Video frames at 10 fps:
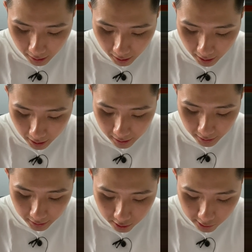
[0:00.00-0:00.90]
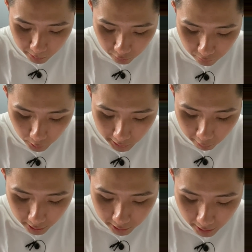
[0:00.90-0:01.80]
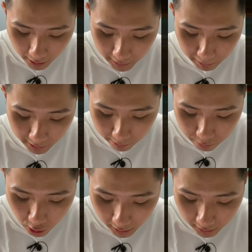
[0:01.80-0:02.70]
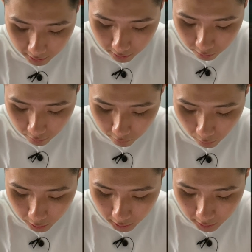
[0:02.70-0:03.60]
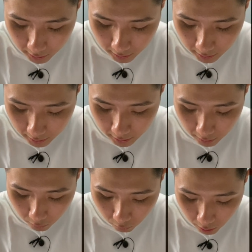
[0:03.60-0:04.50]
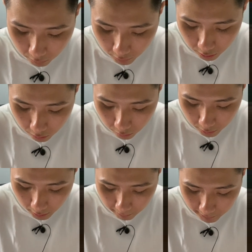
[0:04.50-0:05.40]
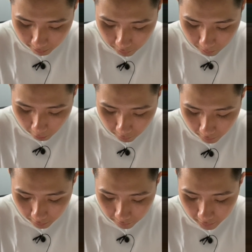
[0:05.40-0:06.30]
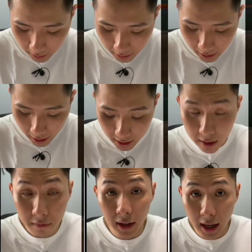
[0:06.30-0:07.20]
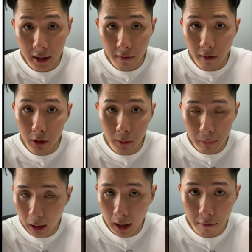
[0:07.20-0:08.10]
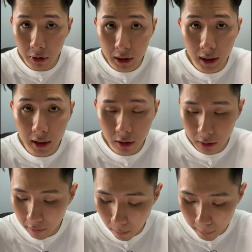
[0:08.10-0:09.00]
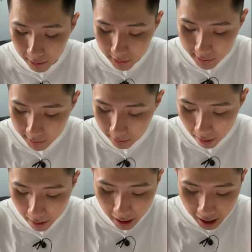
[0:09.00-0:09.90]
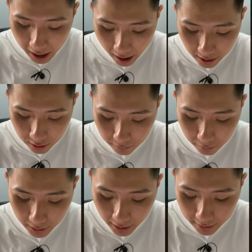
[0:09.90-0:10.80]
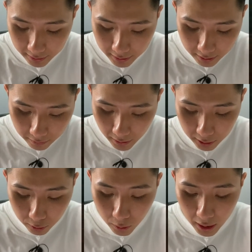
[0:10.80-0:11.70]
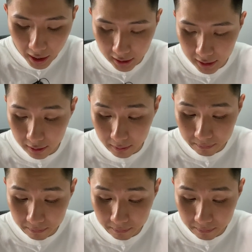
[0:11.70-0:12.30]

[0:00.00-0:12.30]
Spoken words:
And I can just move v squared as my subtract. 40, 1 over 2 times 7.5. And again, if I were to plug everything into the formulas, I should get the value 8 here.